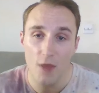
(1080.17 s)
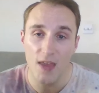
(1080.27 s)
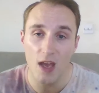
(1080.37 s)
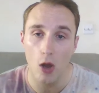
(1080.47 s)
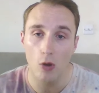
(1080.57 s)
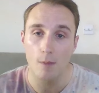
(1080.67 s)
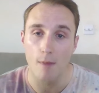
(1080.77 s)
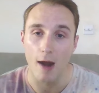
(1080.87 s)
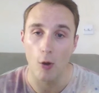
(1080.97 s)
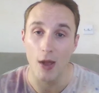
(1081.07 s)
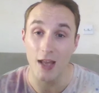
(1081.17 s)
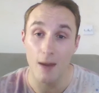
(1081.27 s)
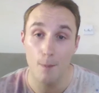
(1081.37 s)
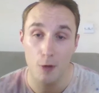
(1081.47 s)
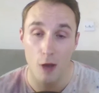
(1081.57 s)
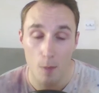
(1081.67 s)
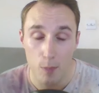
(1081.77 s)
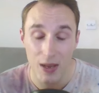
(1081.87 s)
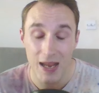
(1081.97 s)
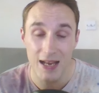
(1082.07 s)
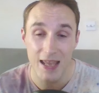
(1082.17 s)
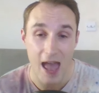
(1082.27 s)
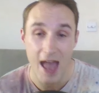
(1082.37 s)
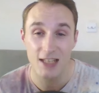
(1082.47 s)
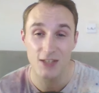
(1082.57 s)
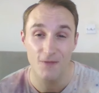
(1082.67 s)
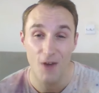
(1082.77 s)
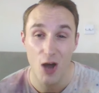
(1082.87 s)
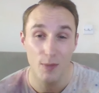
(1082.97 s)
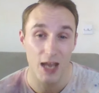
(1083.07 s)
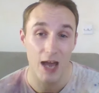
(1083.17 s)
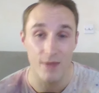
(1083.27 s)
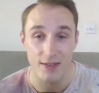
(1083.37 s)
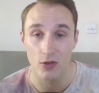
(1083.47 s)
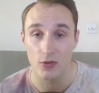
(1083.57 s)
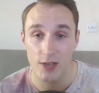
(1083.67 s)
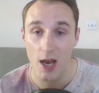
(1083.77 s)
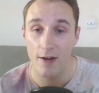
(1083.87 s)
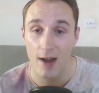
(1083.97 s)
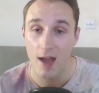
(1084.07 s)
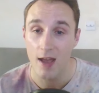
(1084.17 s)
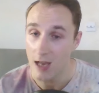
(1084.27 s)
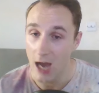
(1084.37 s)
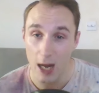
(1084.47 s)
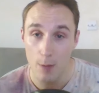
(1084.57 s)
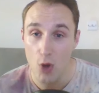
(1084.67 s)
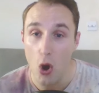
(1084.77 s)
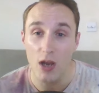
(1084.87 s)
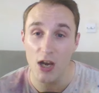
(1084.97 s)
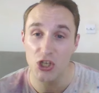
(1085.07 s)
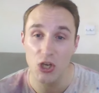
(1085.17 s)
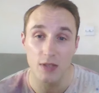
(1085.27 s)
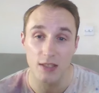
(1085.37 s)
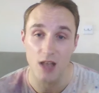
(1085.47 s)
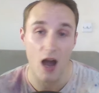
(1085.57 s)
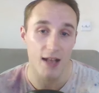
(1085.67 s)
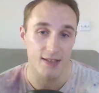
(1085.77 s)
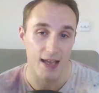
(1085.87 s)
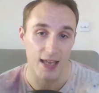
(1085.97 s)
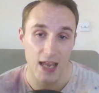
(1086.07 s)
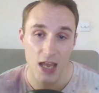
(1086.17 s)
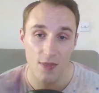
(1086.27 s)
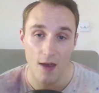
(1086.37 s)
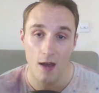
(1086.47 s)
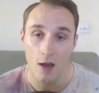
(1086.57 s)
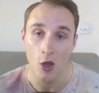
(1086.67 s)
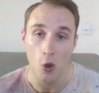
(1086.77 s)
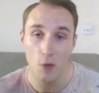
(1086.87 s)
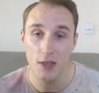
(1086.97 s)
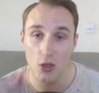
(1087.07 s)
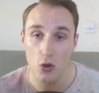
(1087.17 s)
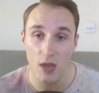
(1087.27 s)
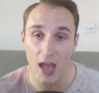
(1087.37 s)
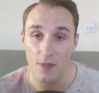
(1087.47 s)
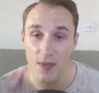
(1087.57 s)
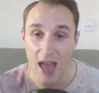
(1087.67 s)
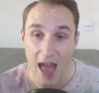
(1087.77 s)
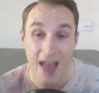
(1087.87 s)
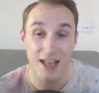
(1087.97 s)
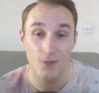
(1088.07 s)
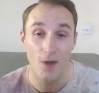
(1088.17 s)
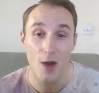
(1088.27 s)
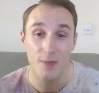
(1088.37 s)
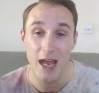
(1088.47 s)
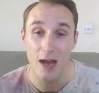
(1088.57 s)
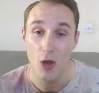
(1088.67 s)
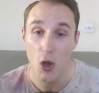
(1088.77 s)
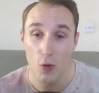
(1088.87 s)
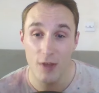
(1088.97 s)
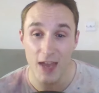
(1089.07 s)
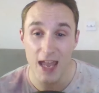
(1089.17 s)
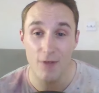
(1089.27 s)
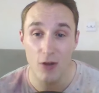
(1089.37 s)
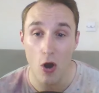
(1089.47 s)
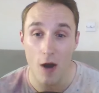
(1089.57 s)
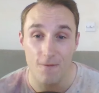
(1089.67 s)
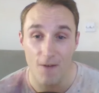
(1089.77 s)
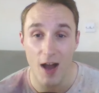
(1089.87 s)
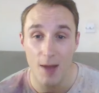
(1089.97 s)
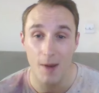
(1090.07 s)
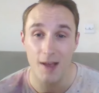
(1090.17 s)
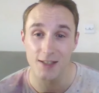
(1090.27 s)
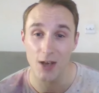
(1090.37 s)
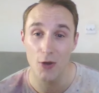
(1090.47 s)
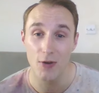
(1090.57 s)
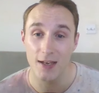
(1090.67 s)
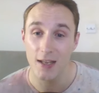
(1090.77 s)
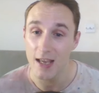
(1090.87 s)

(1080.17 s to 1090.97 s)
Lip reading: the Alolan Marowak and completely Hex farm down this Altaria, and I'm not going to shield the Sky Attack either. We do get the Hex farm down. We've even got a Fire Blast loaded.